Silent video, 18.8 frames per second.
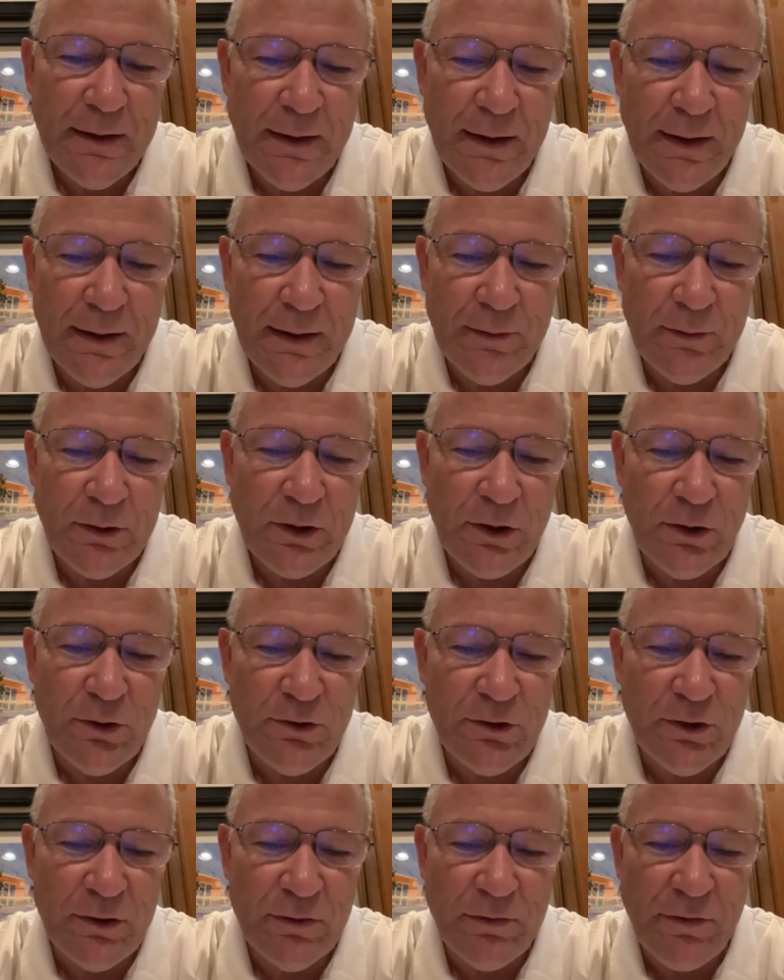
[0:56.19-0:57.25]
I would
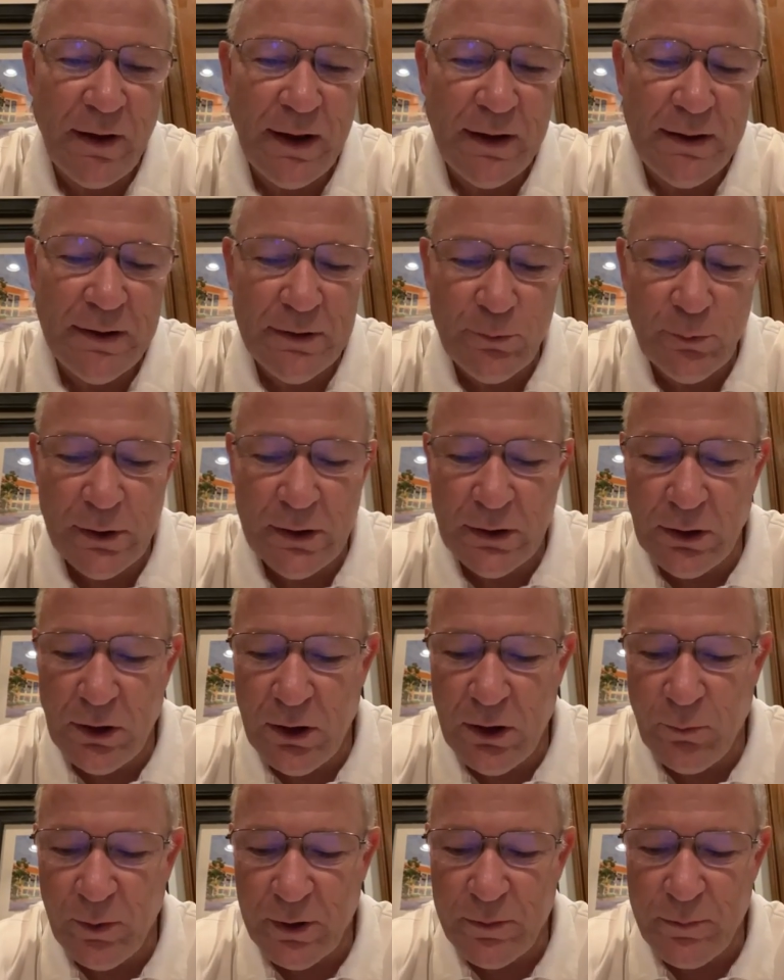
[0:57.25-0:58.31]
encourage you to find it, read
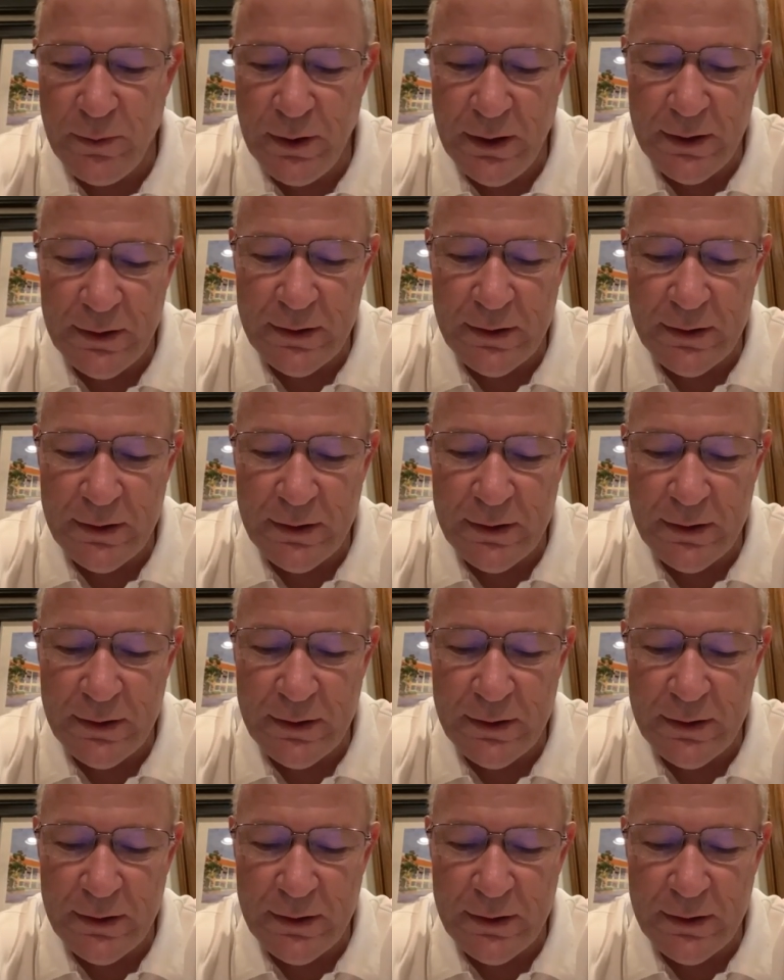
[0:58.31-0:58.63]
along with me,